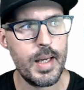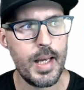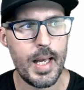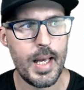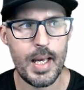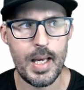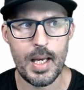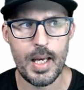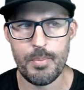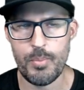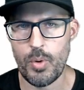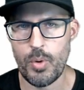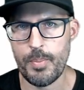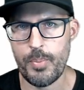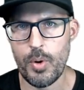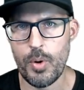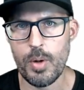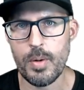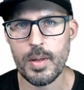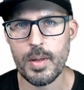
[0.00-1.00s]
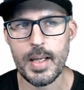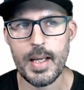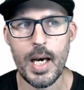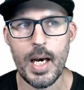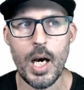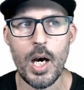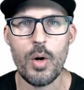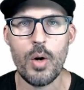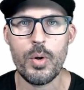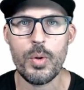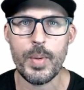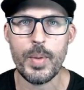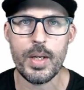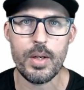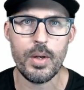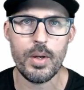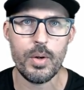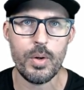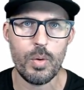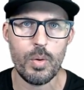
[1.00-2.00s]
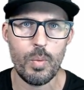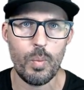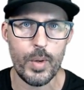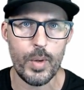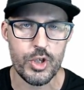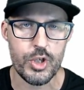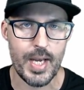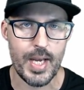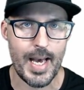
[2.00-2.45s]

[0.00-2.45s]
And more importantly, how do we know which